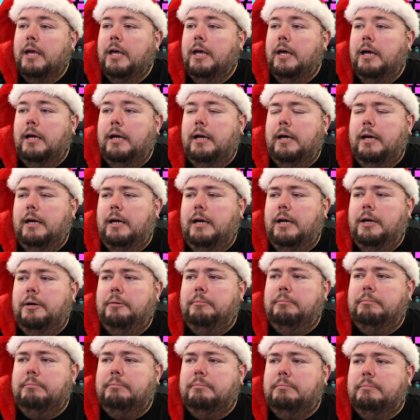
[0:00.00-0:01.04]
I
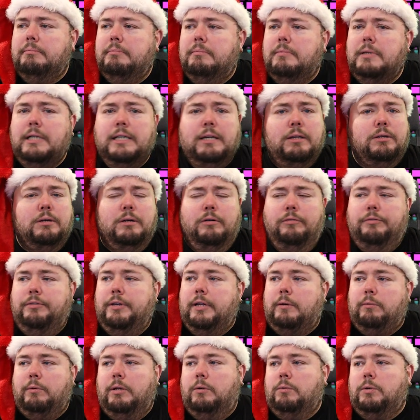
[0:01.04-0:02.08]
don't know if that
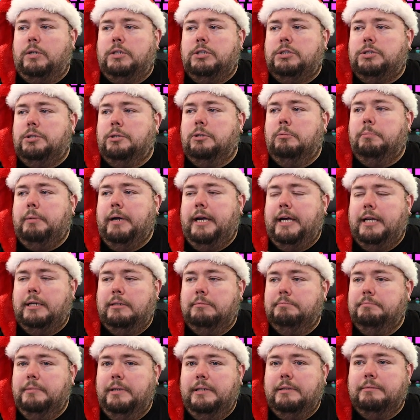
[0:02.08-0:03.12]
will run Sokoban,
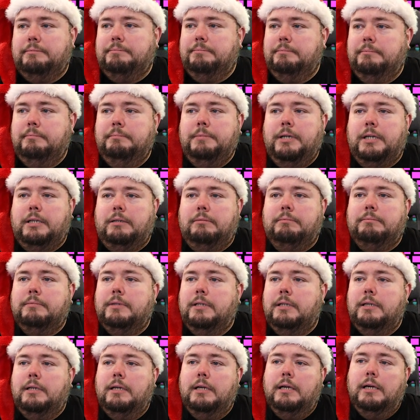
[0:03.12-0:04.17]
but
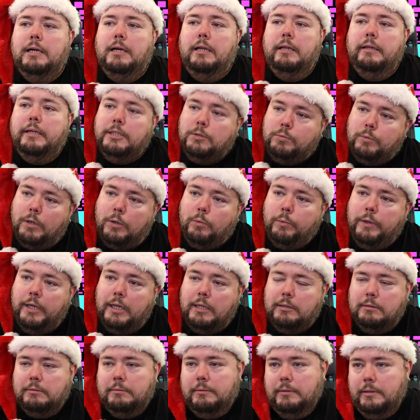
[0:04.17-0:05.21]
this one
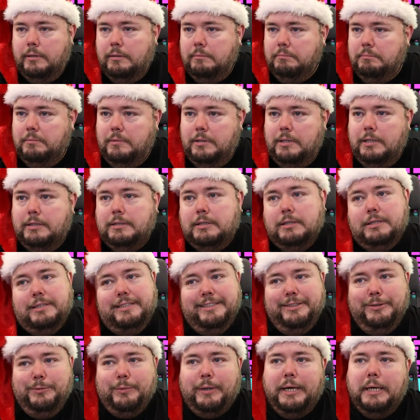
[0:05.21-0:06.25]
will. This is
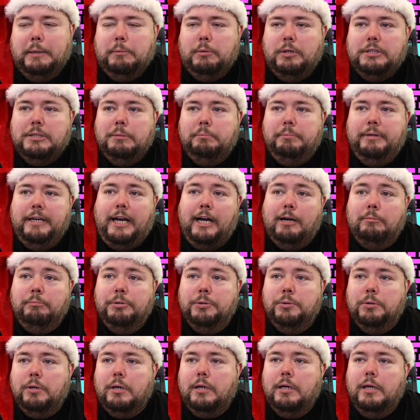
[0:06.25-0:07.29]
quite much a bigger
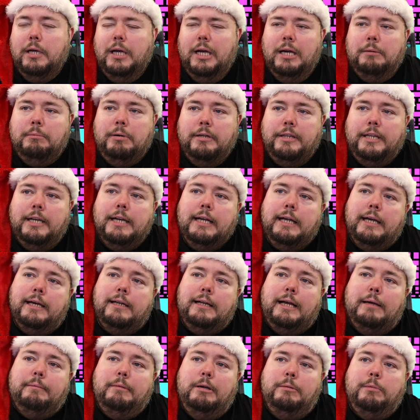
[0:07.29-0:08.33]
computer, but then again,
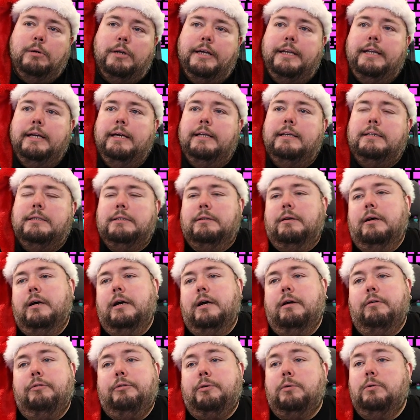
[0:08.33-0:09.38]
I'm emulating it
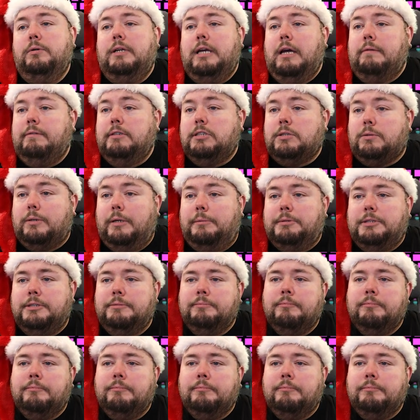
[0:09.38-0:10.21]
through JavaScript.